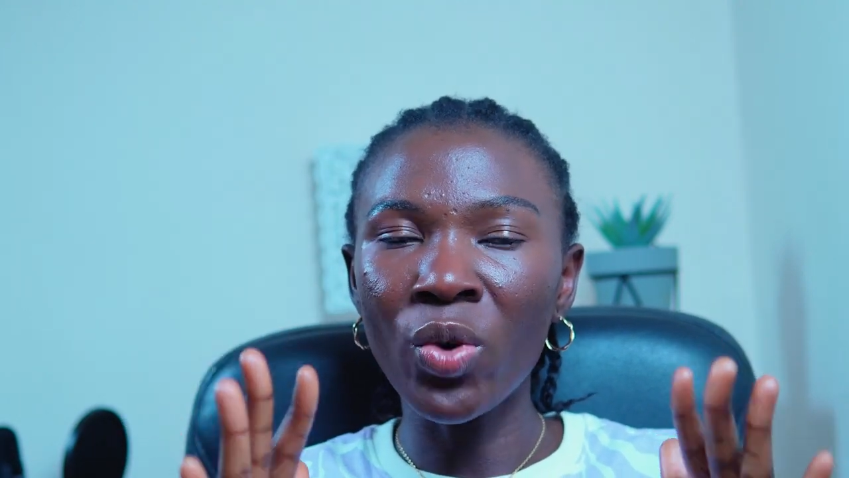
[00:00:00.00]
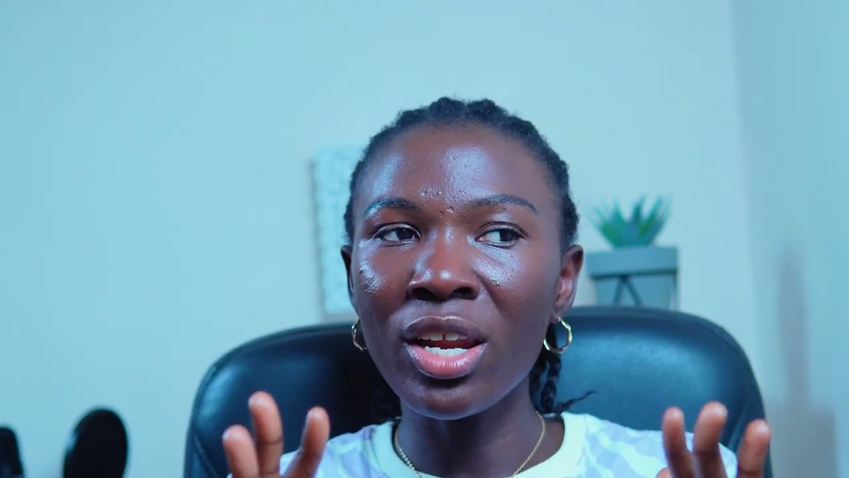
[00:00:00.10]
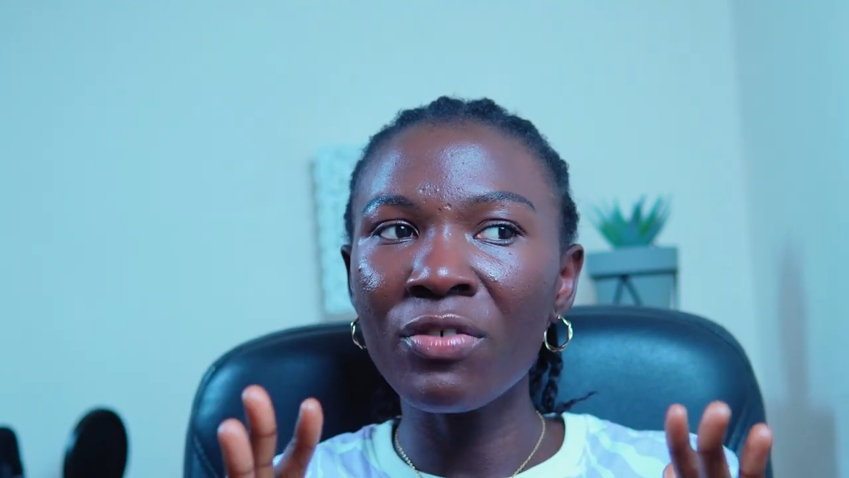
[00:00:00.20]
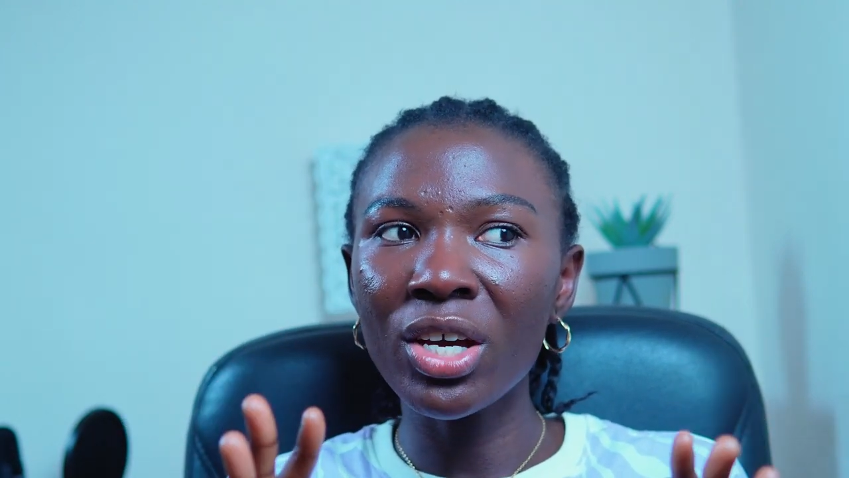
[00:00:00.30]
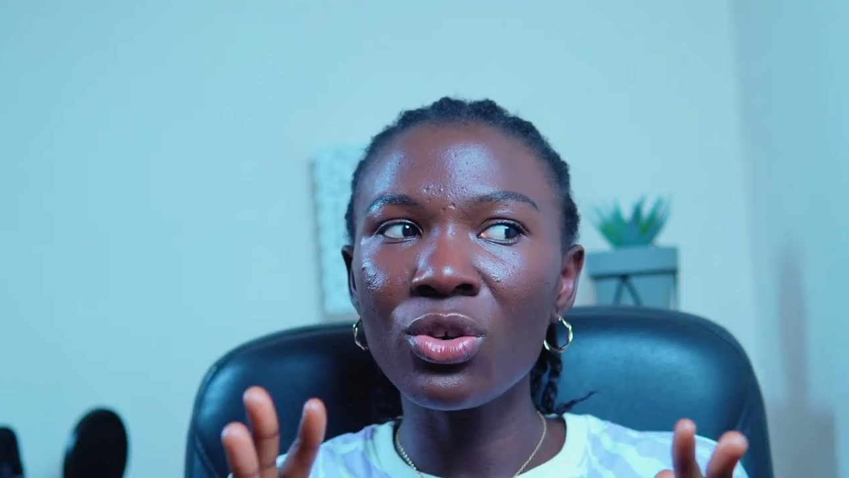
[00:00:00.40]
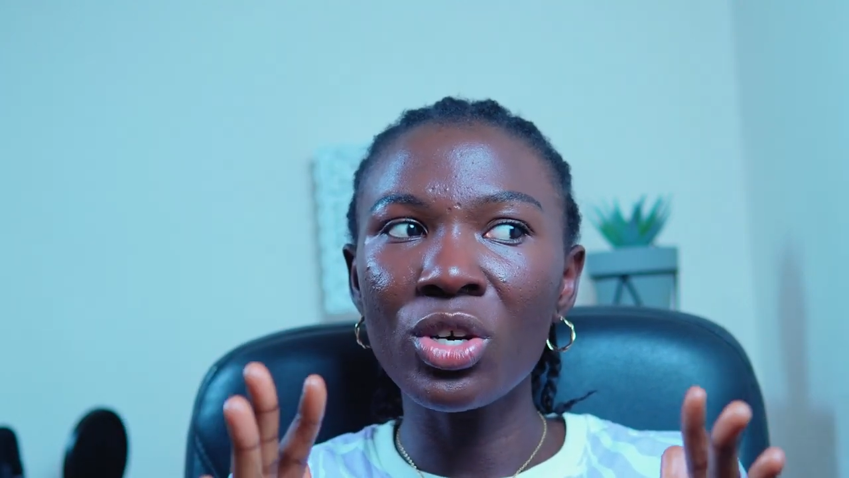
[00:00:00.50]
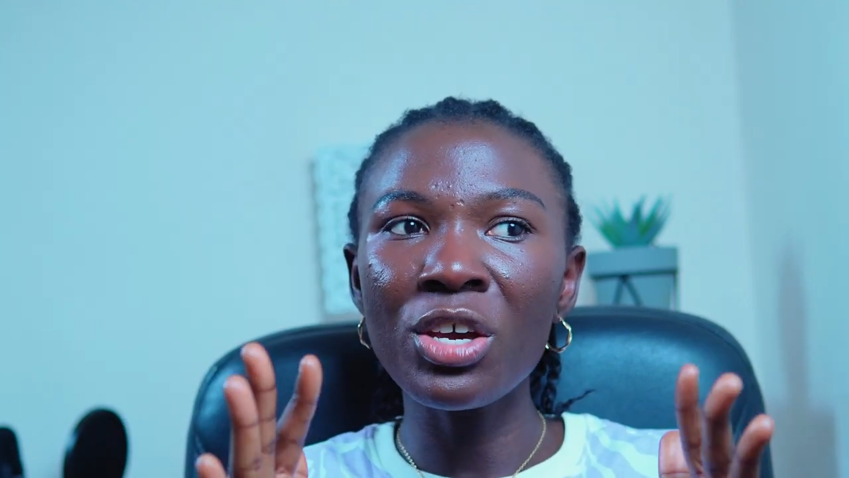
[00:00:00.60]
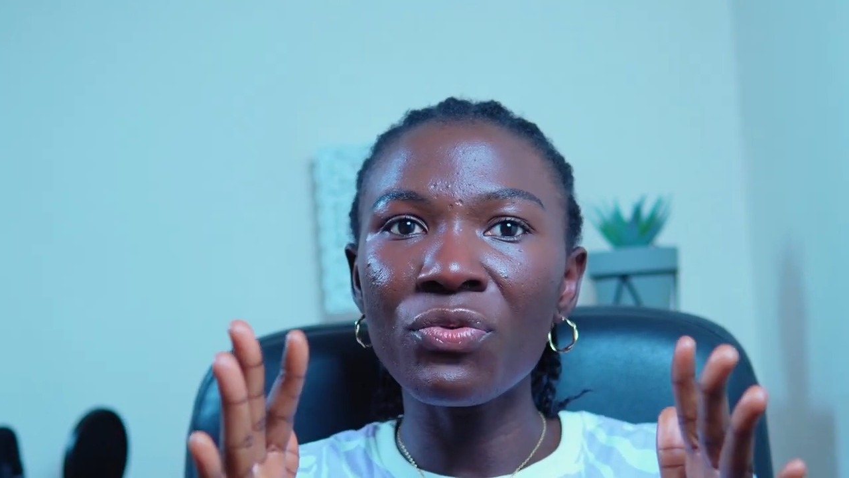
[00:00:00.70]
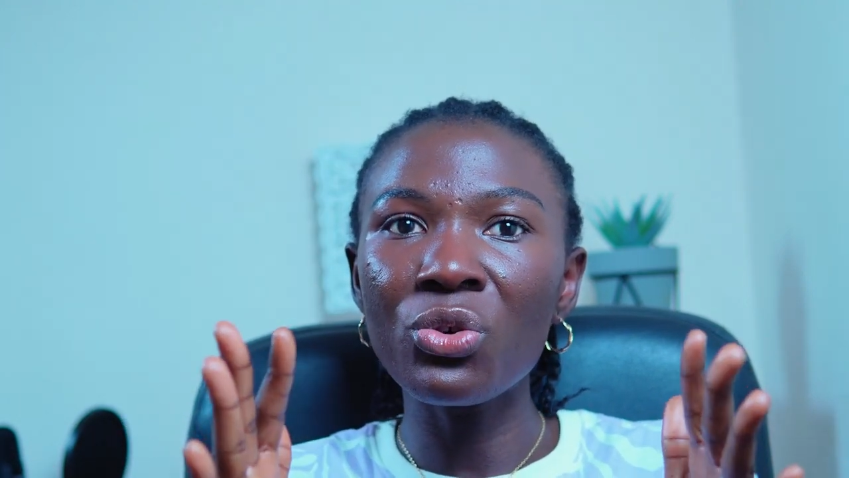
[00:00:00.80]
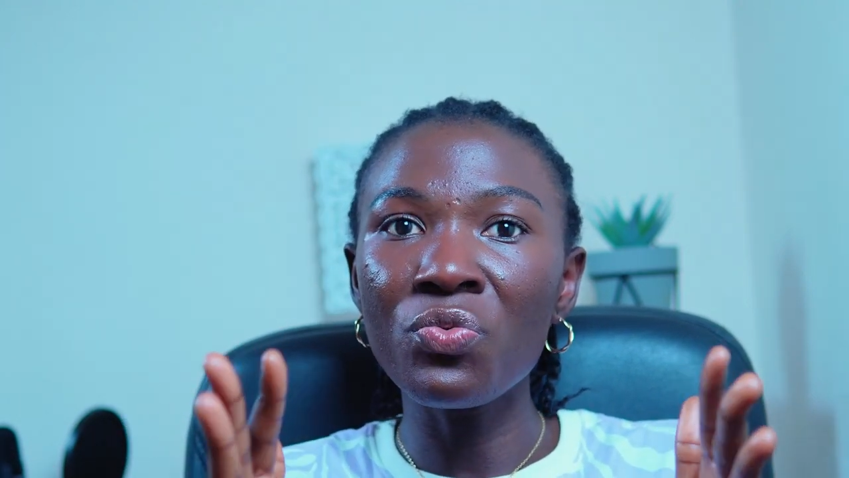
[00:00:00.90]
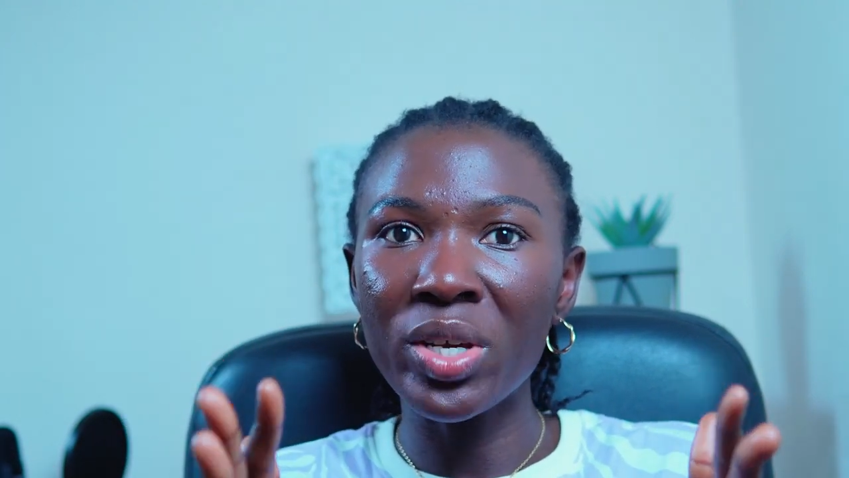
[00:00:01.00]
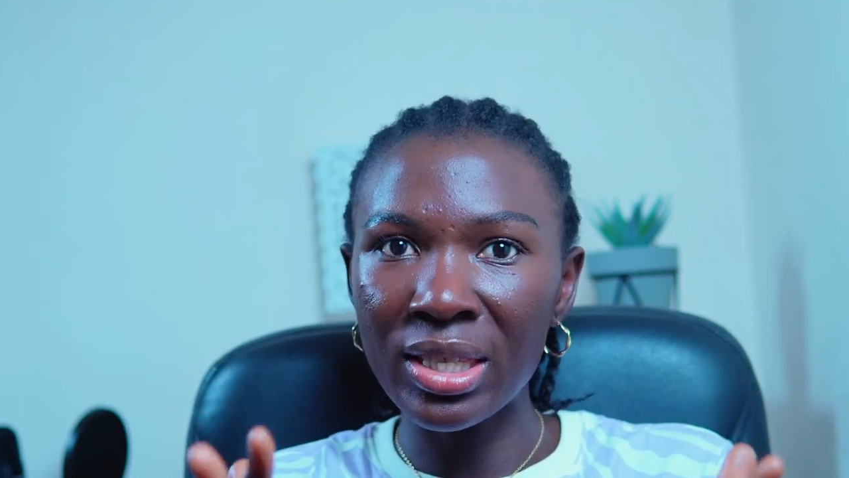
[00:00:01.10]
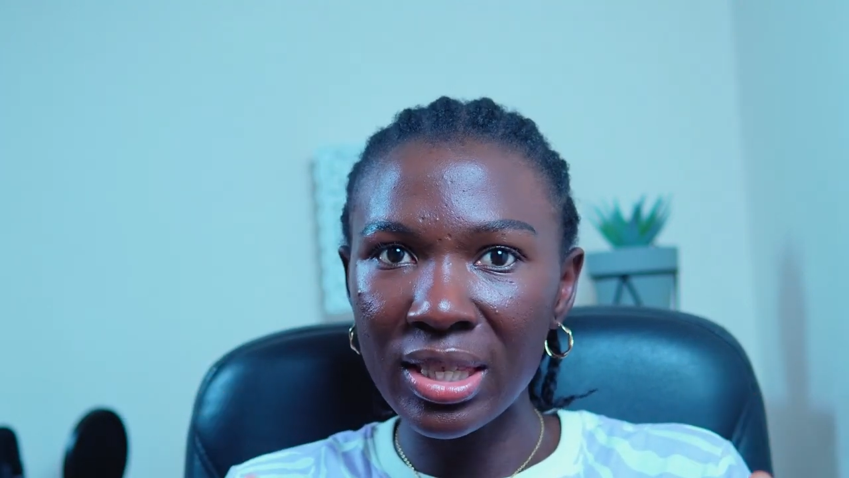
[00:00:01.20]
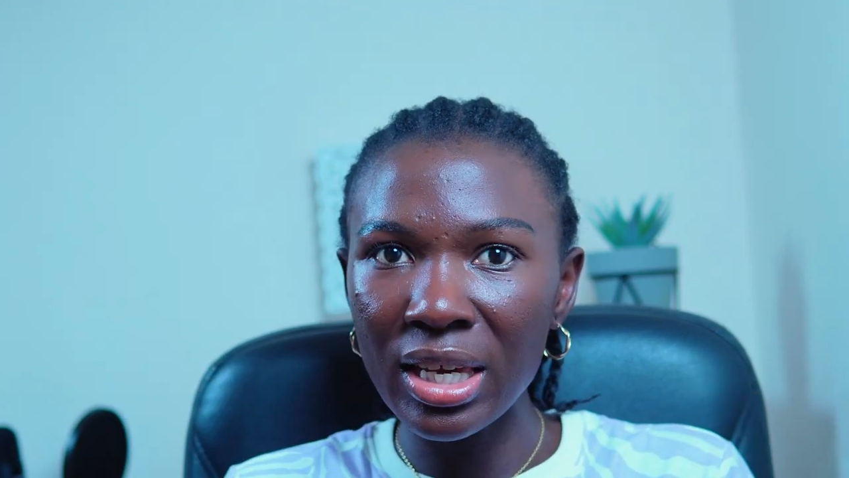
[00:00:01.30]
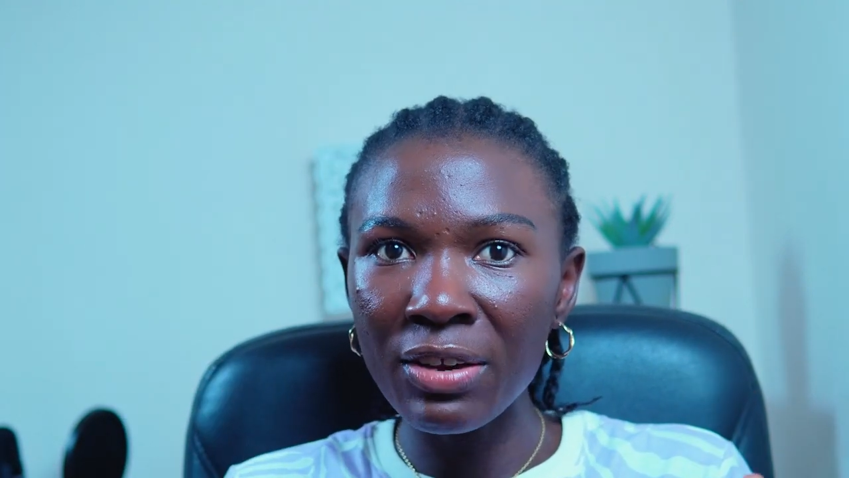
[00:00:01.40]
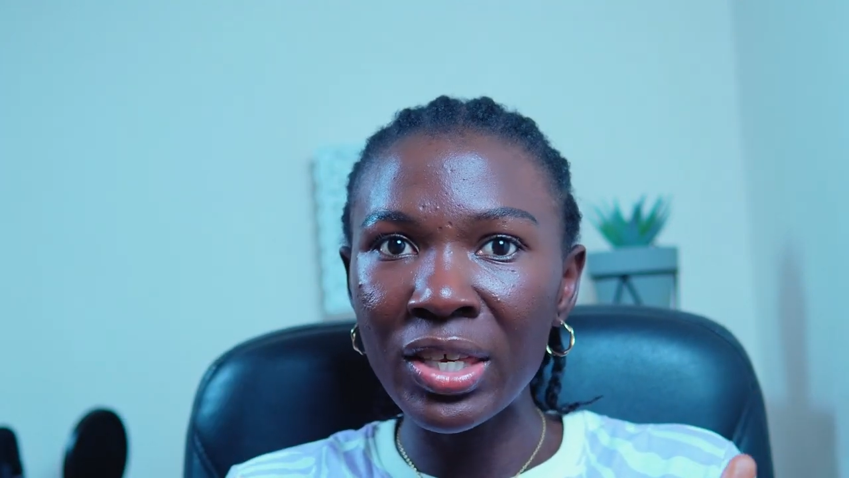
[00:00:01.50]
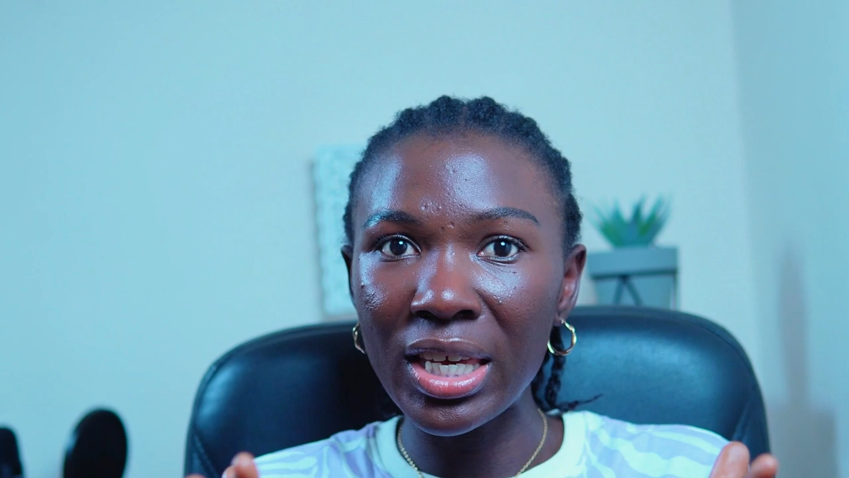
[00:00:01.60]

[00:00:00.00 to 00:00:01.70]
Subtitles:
whenever you, if you receive